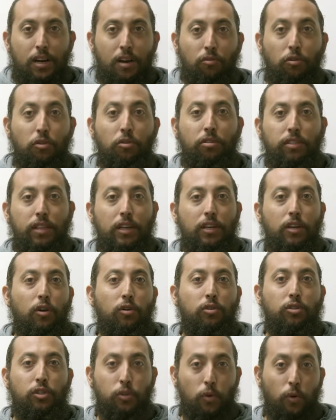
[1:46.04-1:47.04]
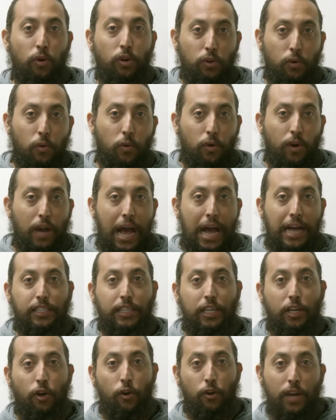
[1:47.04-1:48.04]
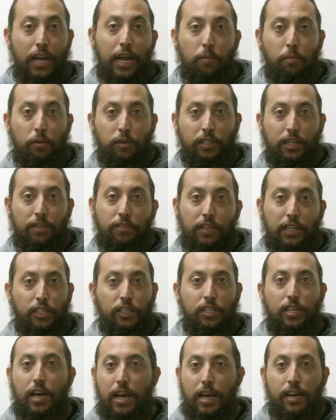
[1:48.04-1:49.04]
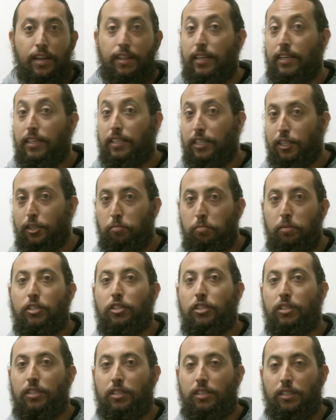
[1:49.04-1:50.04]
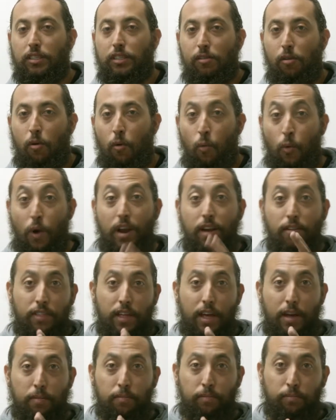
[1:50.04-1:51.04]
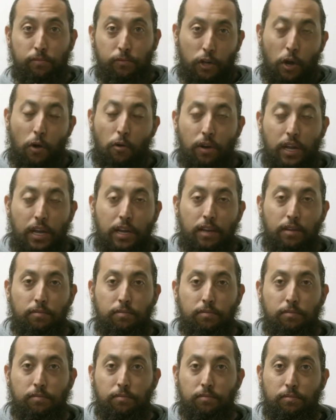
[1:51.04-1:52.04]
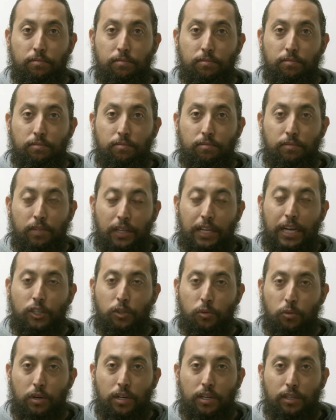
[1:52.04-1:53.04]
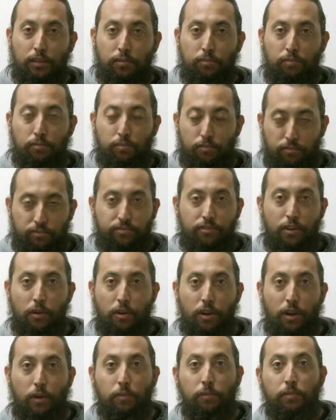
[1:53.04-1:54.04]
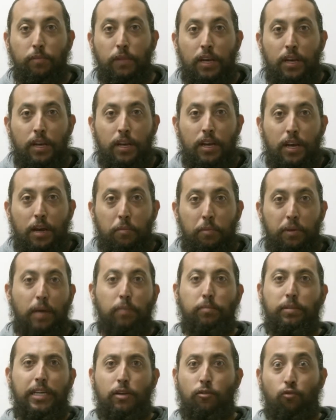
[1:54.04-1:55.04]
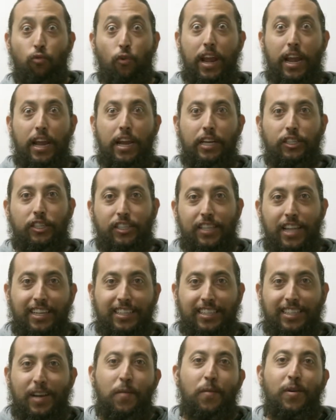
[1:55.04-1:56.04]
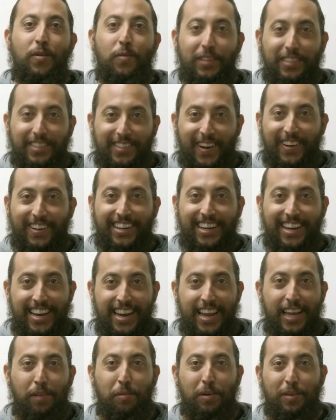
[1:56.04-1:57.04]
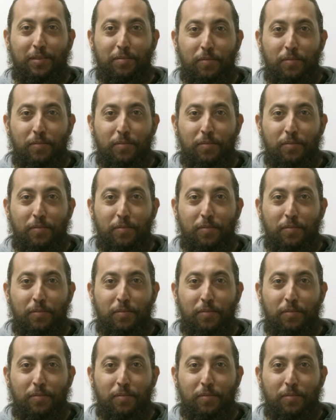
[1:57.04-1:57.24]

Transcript: Ruth then goes door to door asking her neighbors if they saw anything suspicious. One of them, Tony, Elijah Wood, Frodo, becomes enraged that someone would target a neighbor.